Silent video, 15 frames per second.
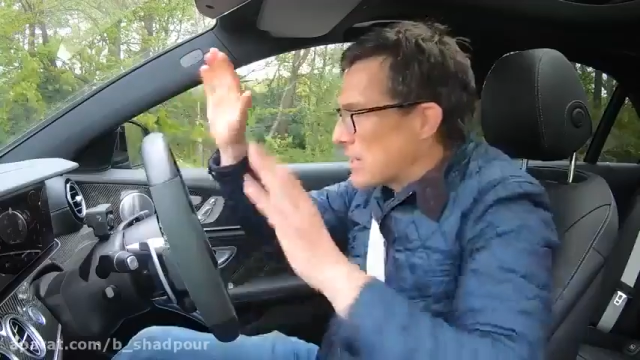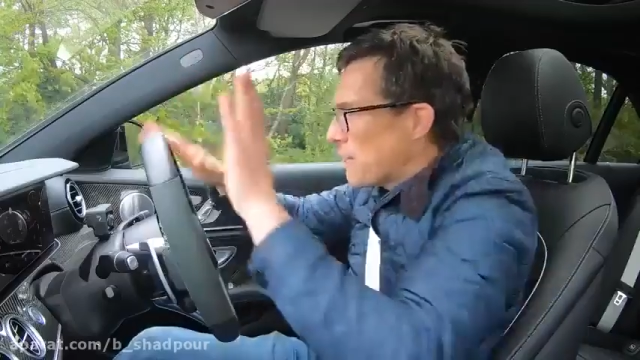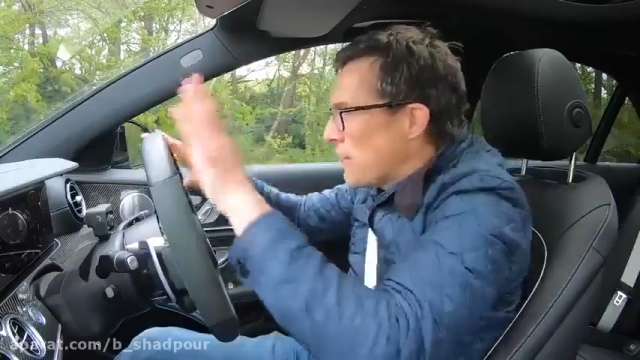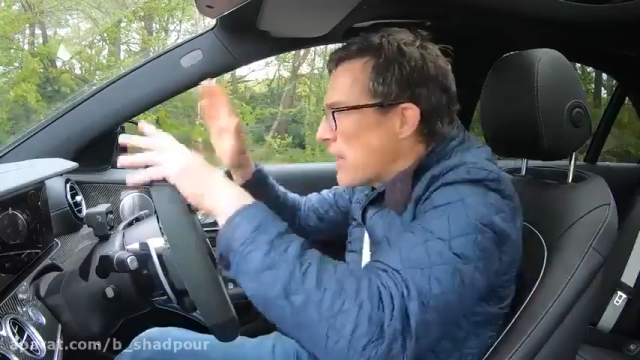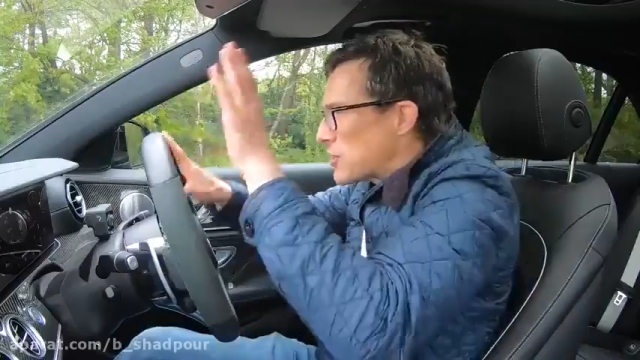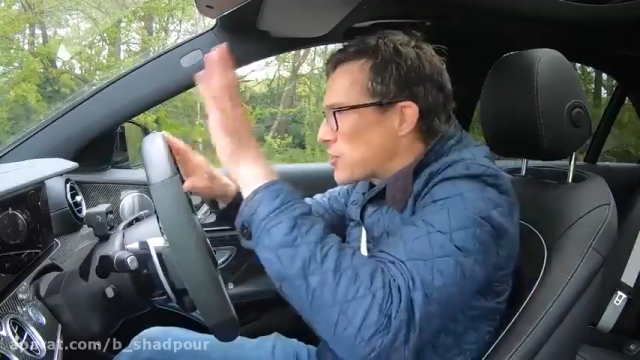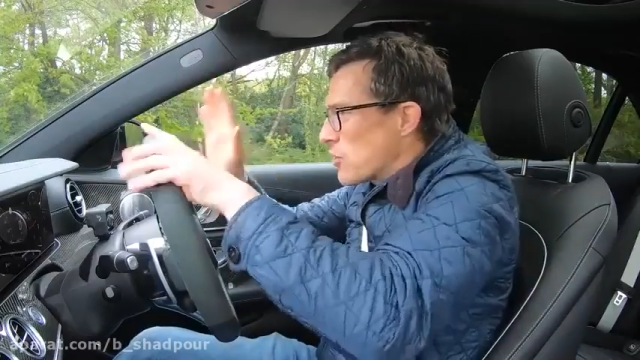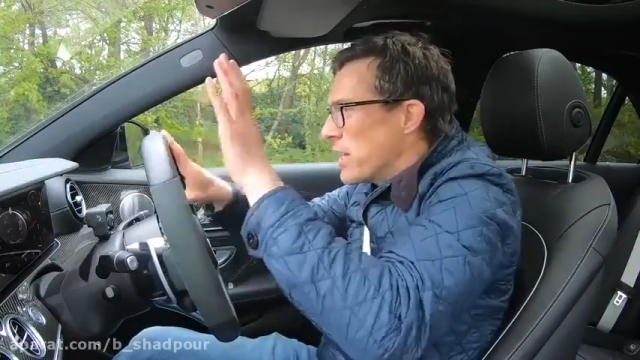that's a
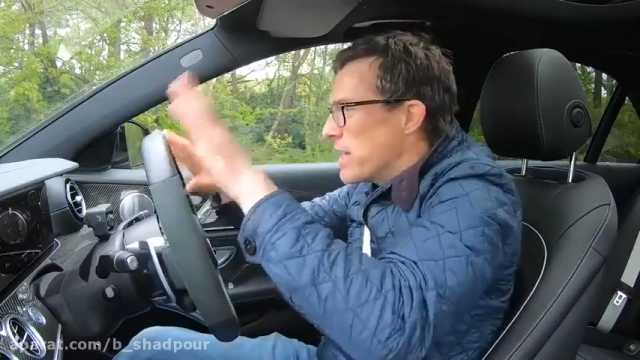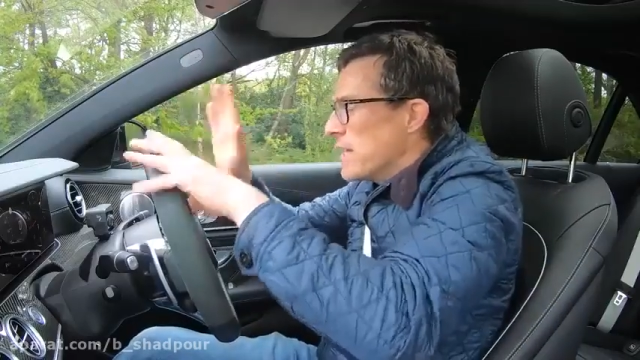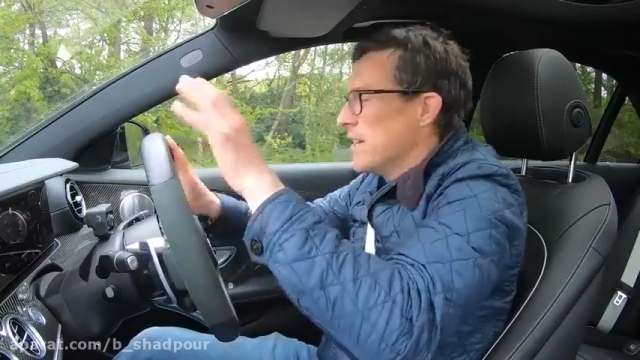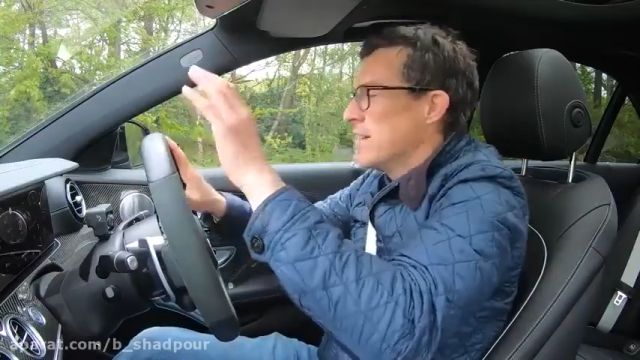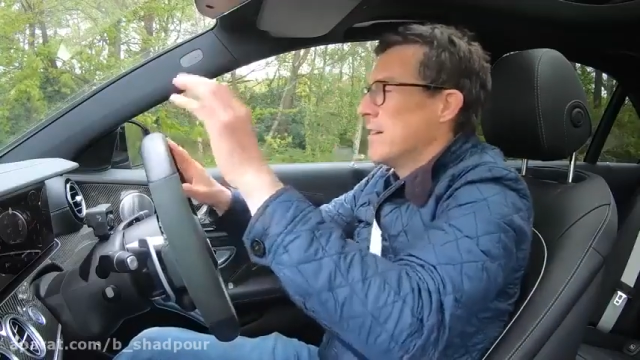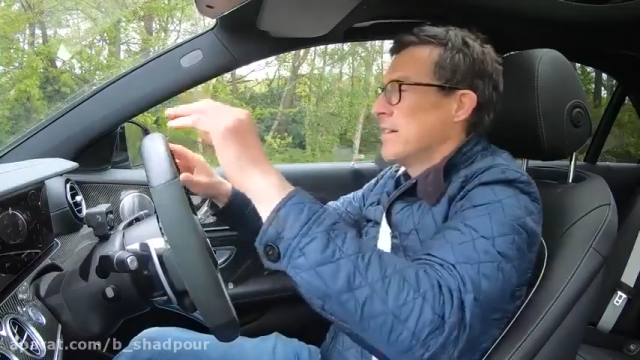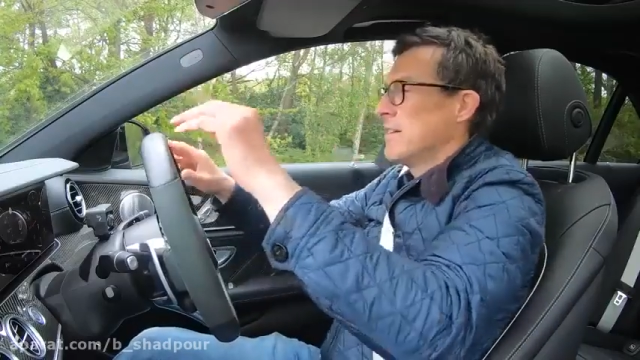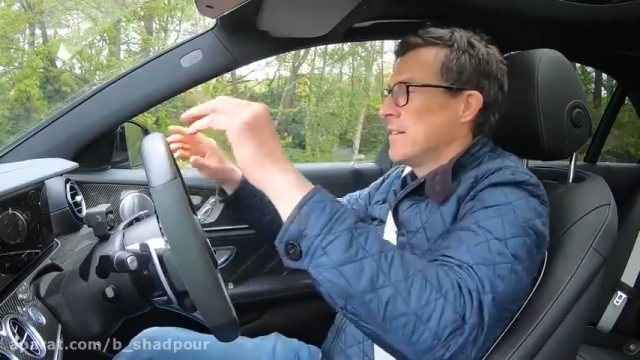victory
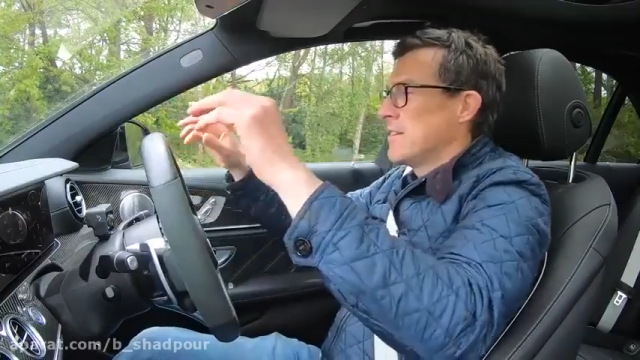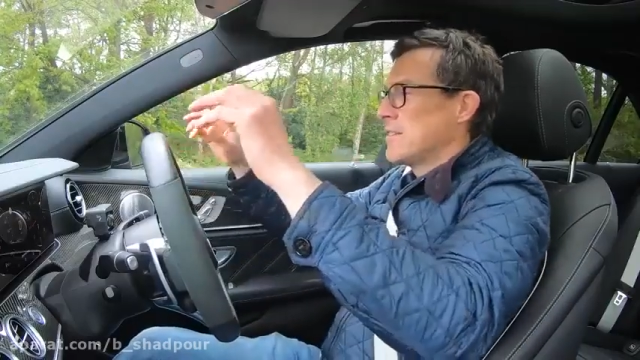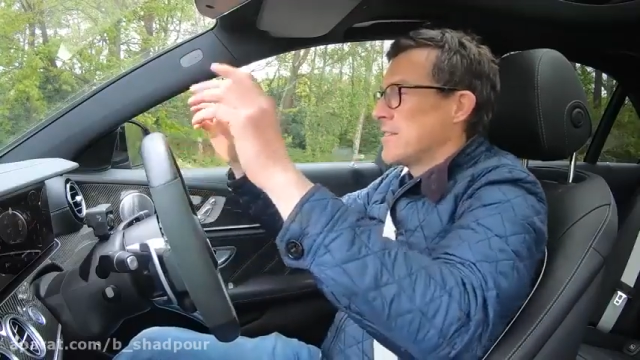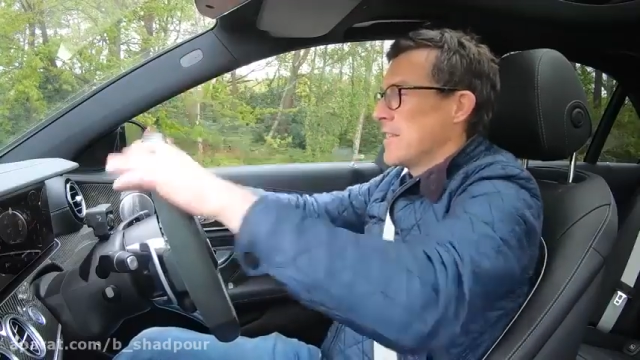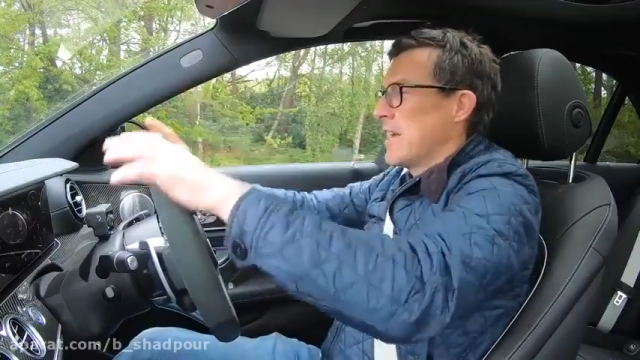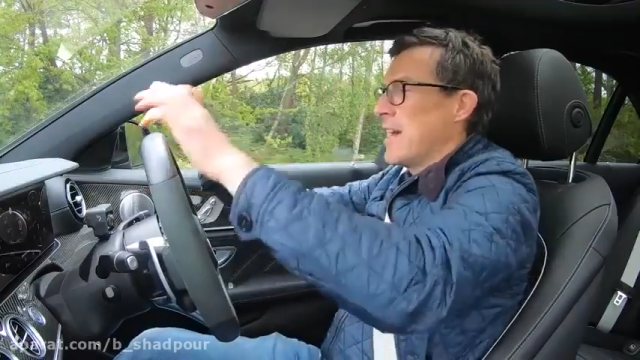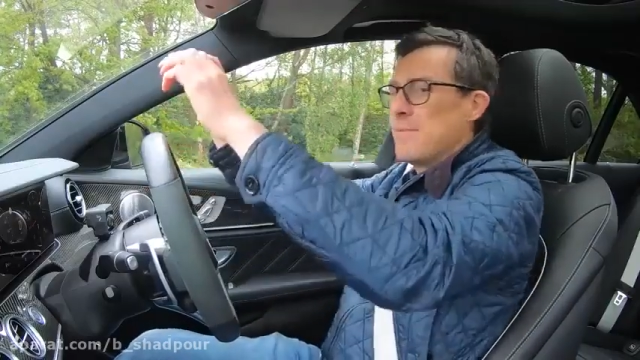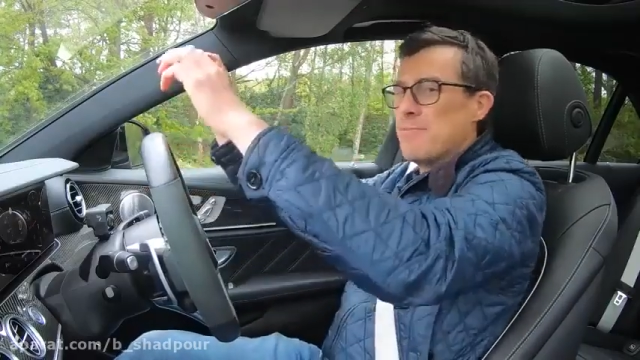
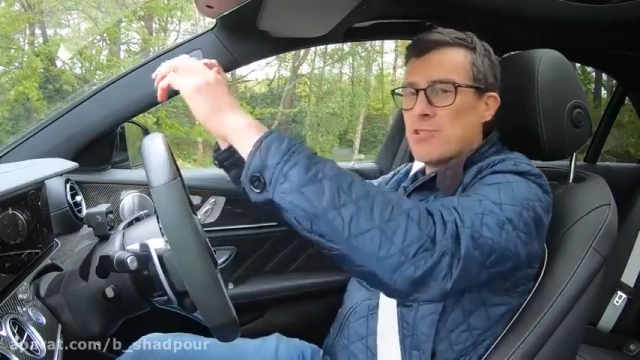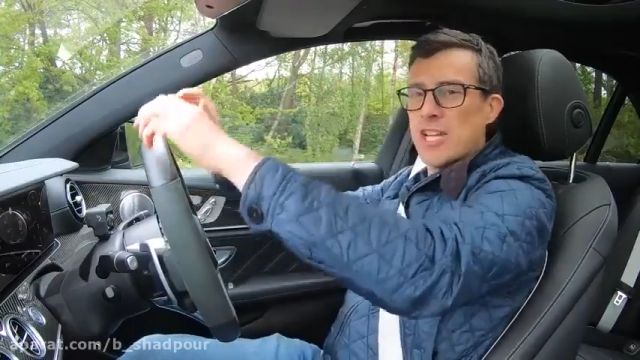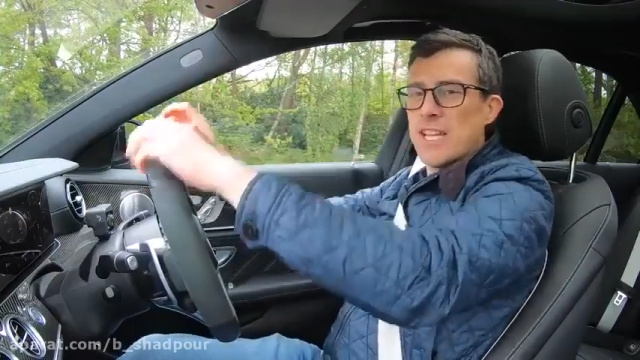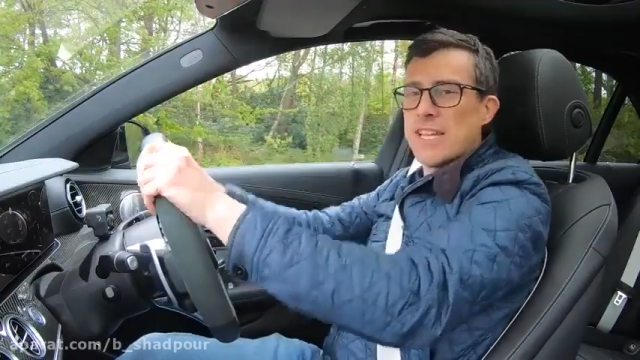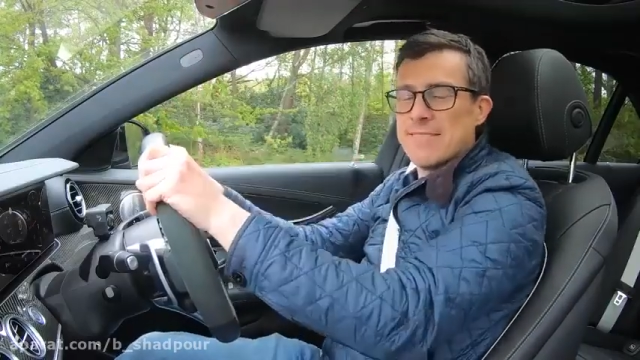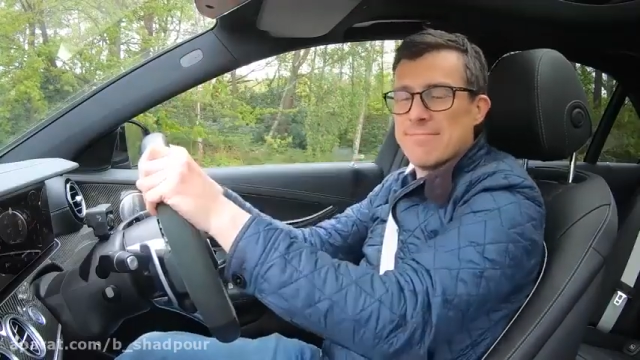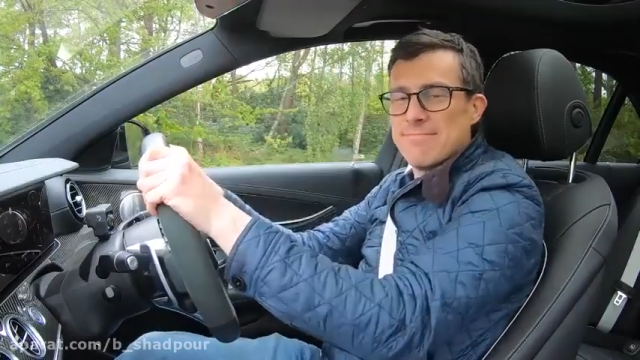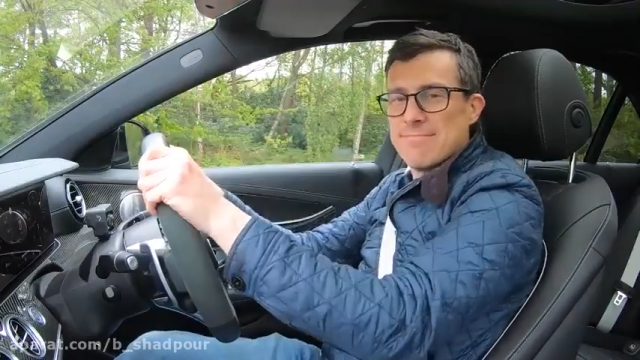to the AMG.